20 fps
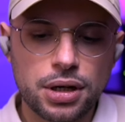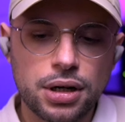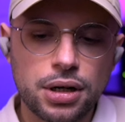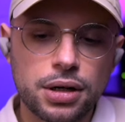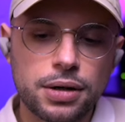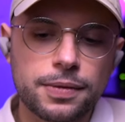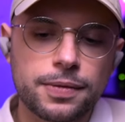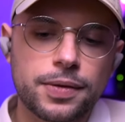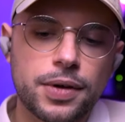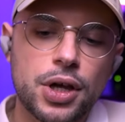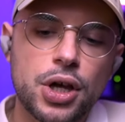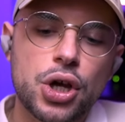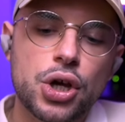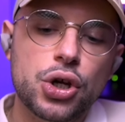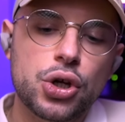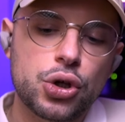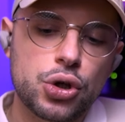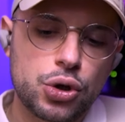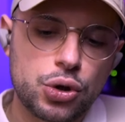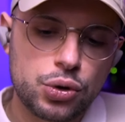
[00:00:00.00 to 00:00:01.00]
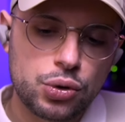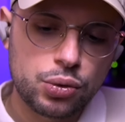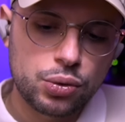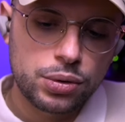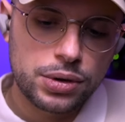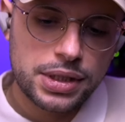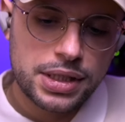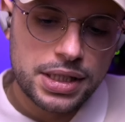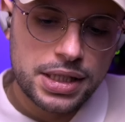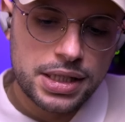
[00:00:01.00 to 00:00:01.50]
of
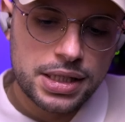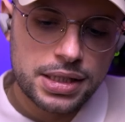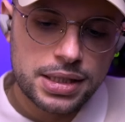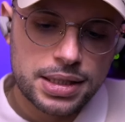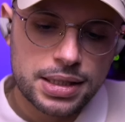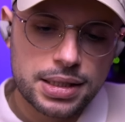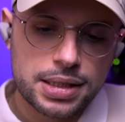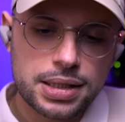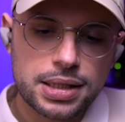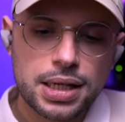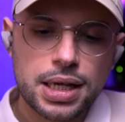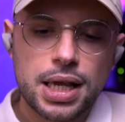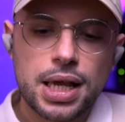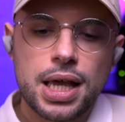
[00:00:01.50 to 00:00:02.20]
Eunice.